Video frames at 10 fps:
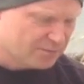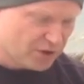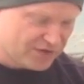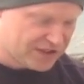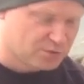
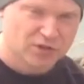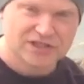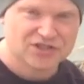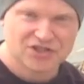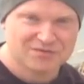But this one
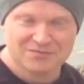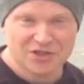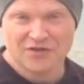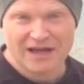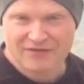is just,
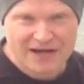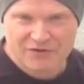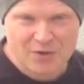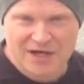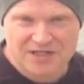that
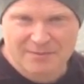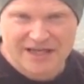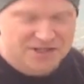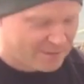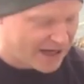requires
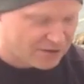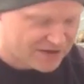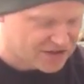mains power.